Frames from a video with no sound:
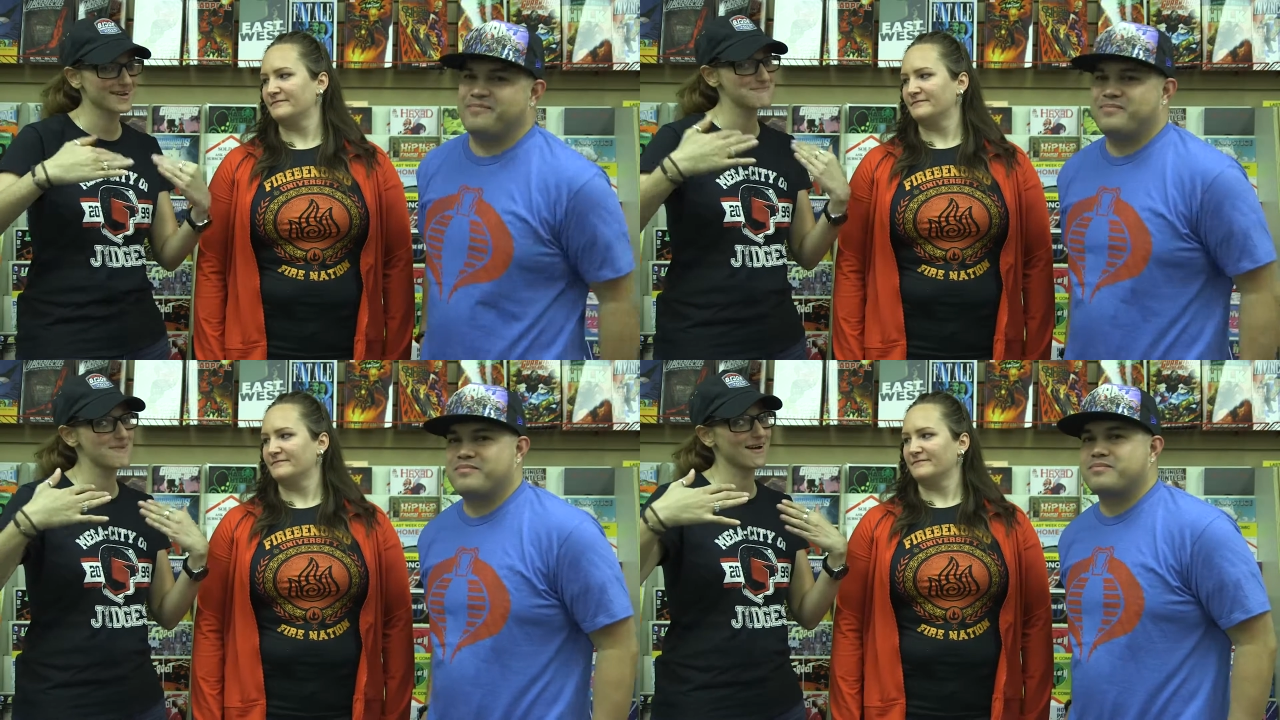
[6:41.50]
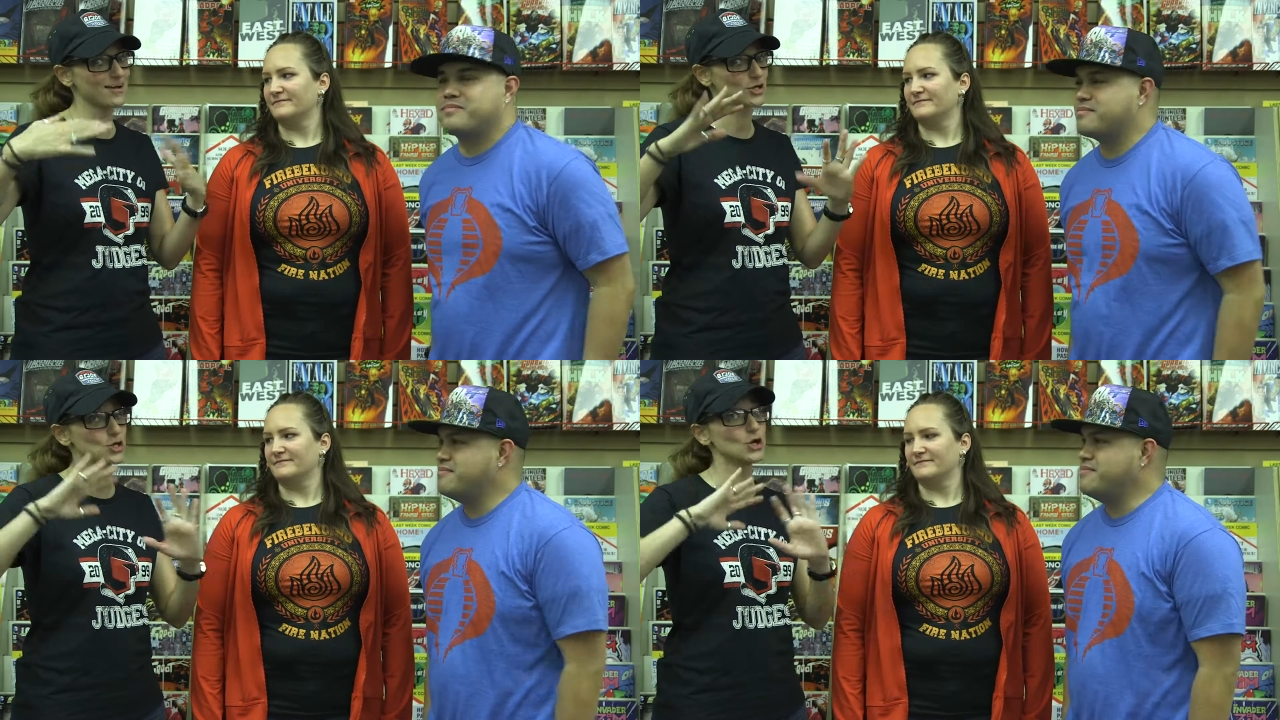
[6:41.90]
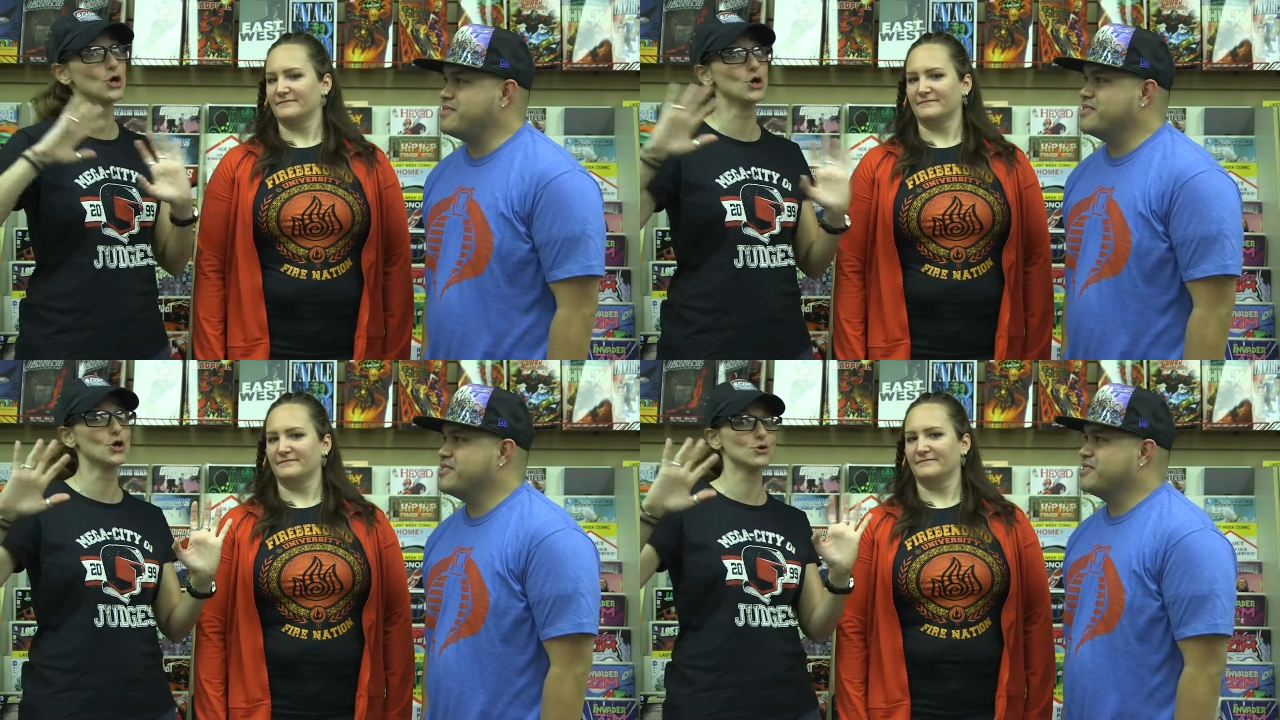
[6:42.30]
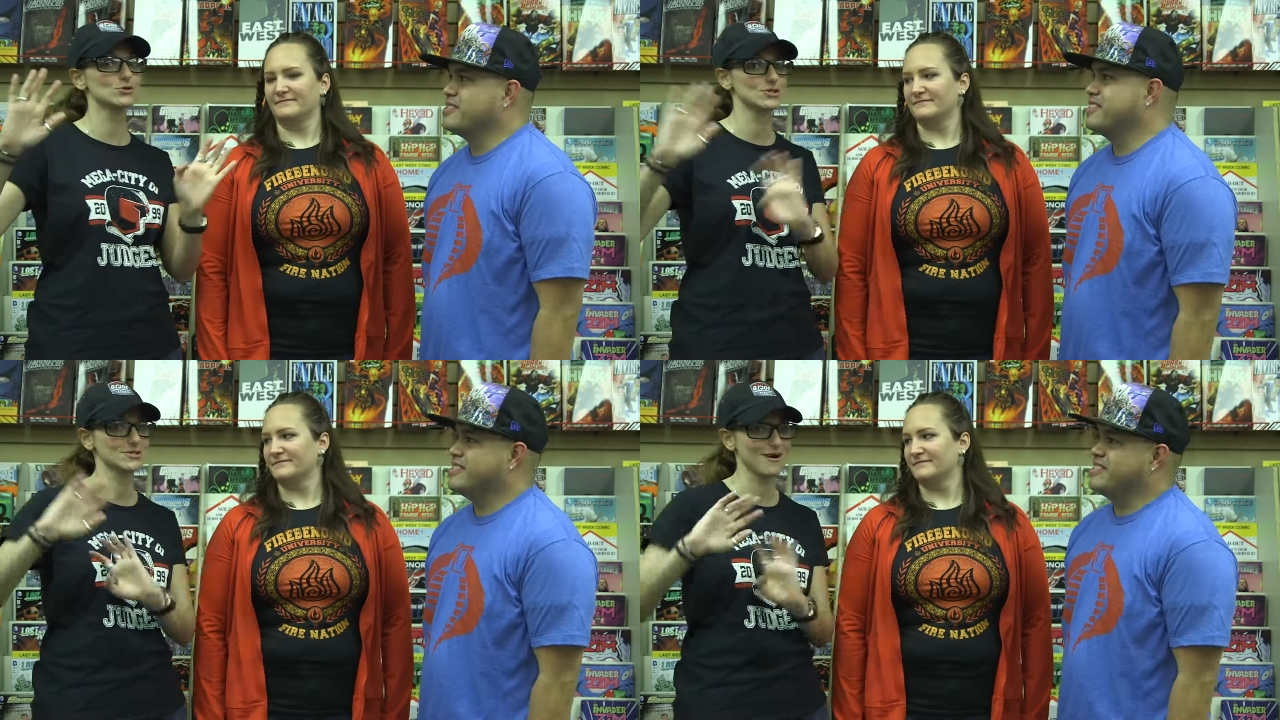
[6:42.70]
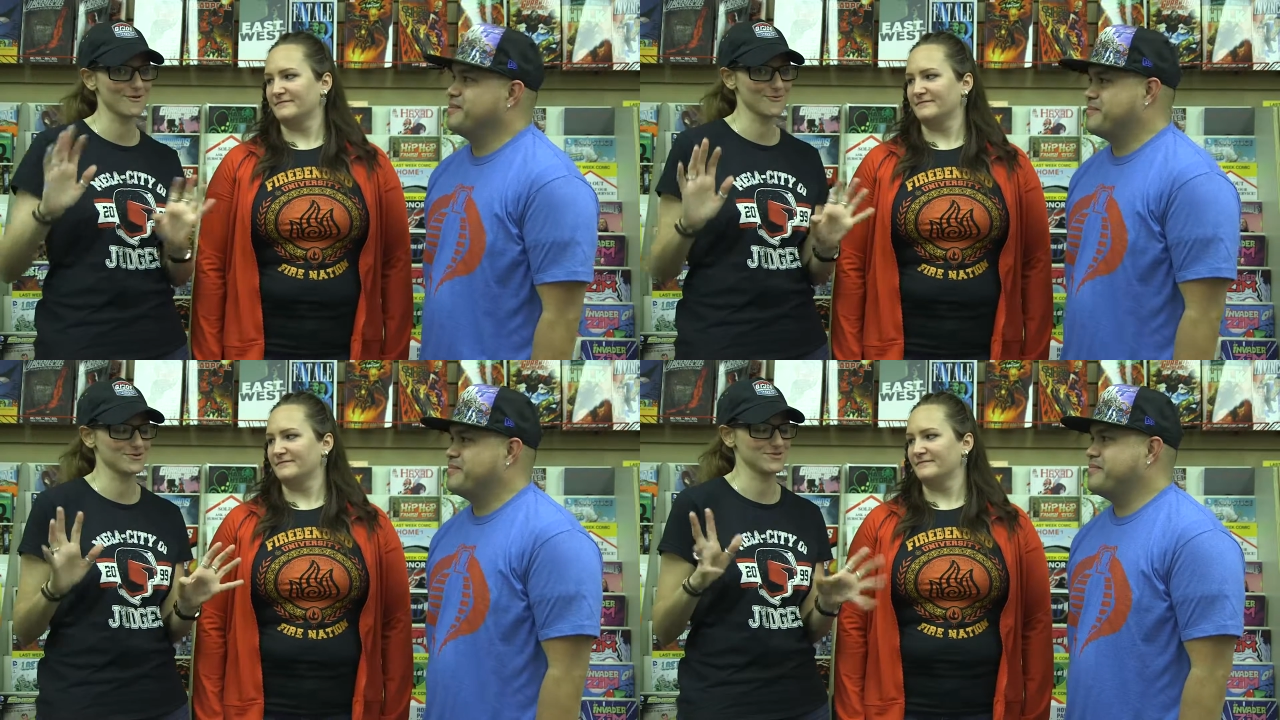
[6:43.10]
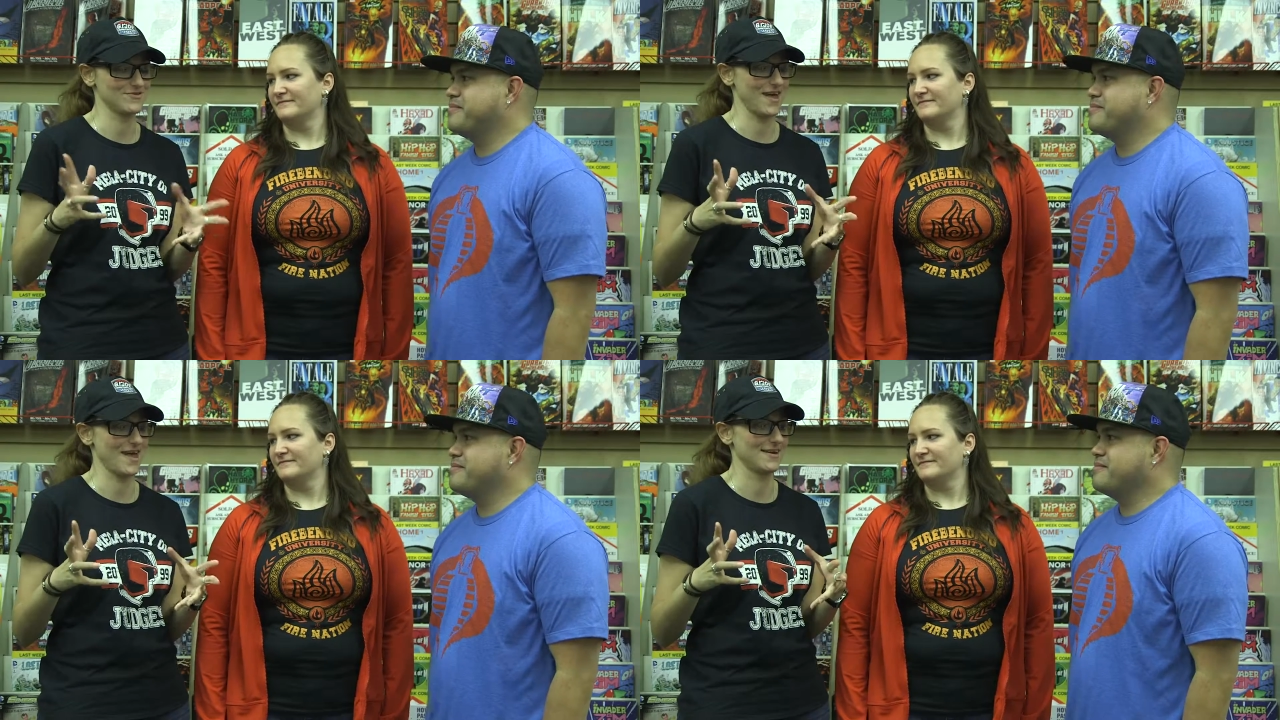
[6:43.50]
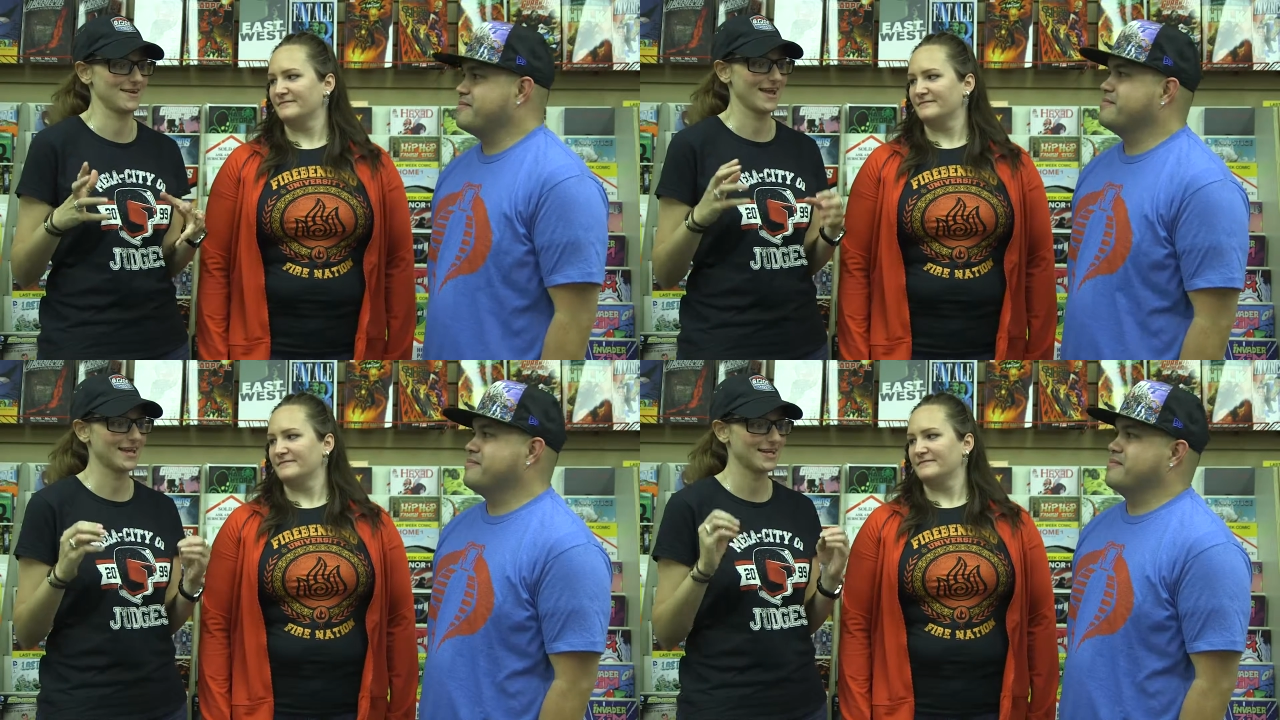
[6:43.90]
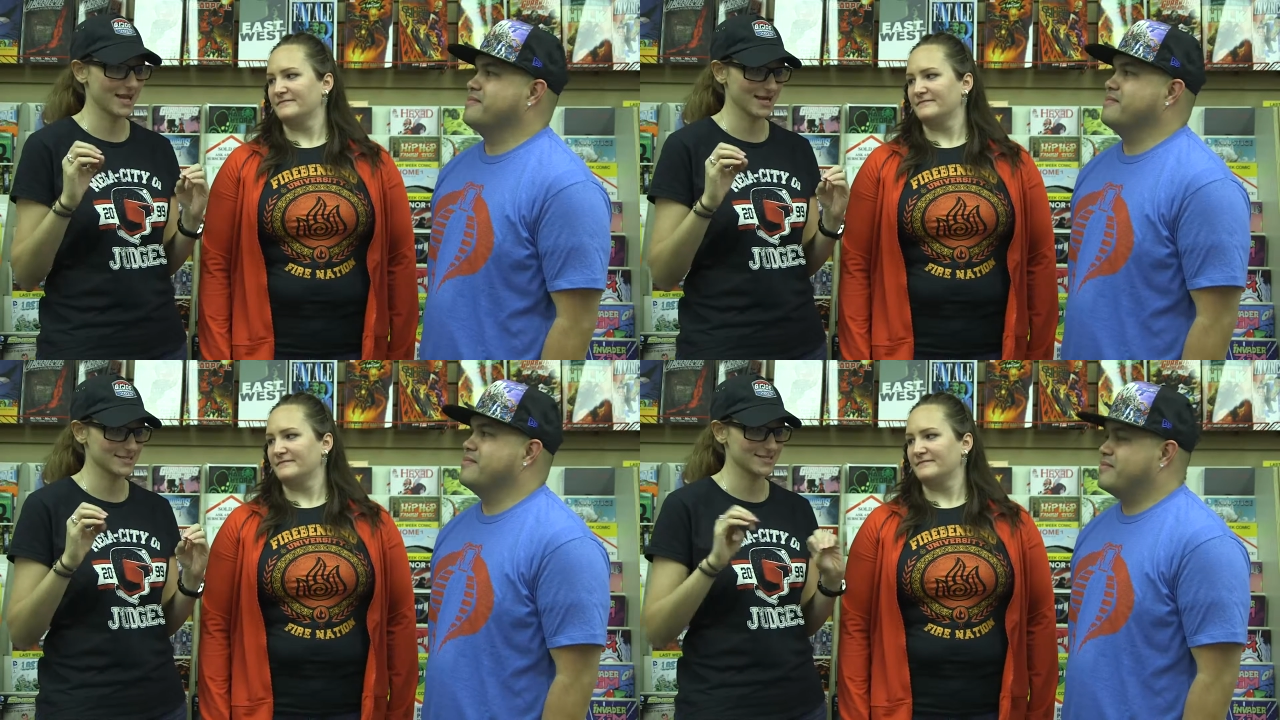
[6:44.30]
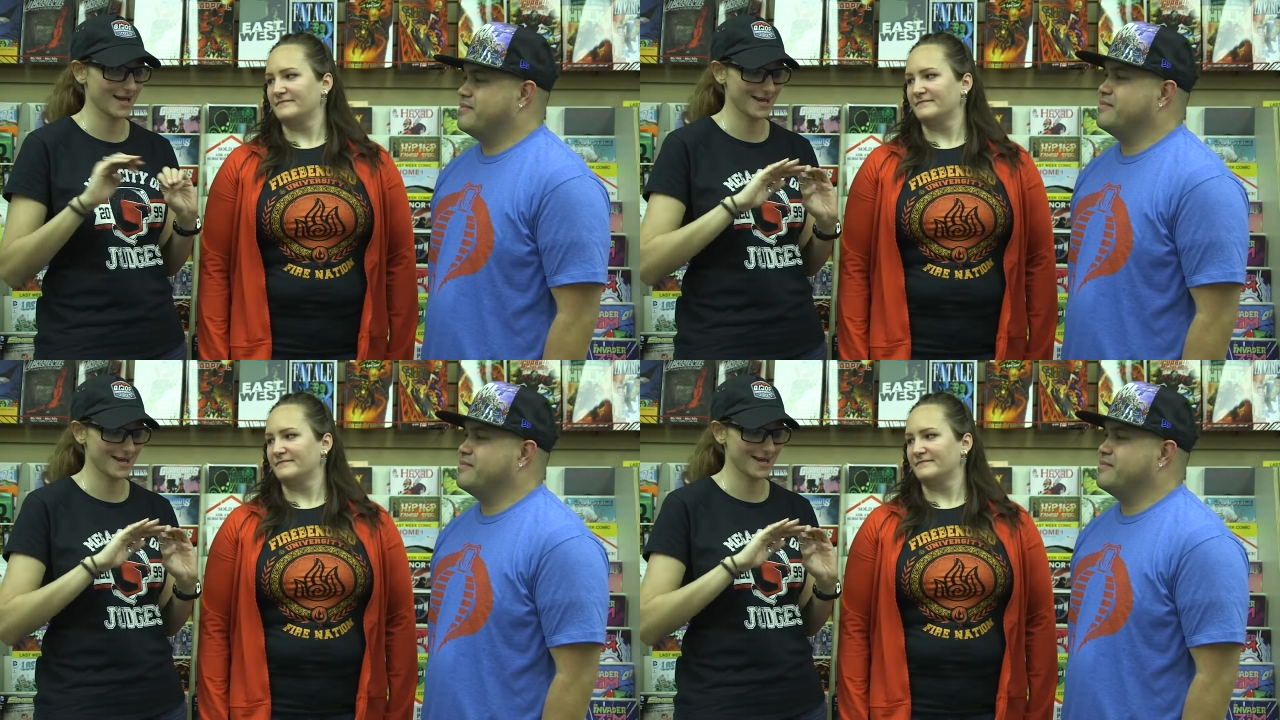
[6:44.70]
Speaker 1: I'm not a huge Star Wars fan, and yes,